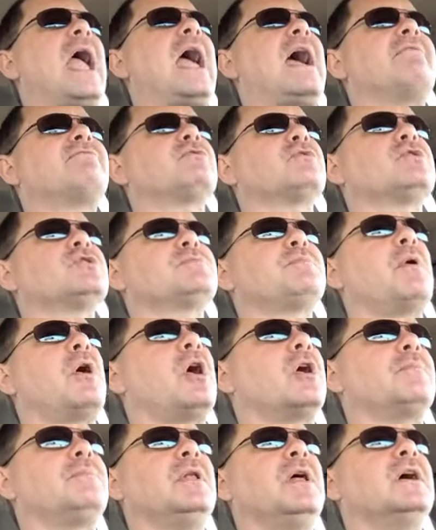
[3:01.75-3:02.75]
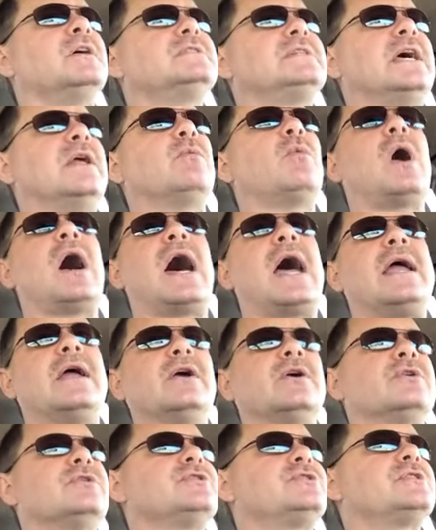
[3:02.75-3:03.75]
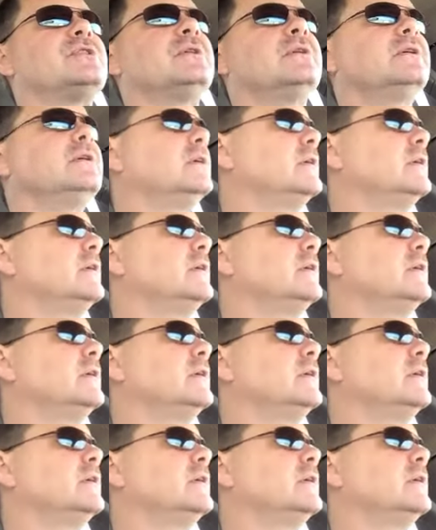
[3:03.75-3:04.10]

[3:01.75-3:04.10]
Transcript: after the spark plugs and wires,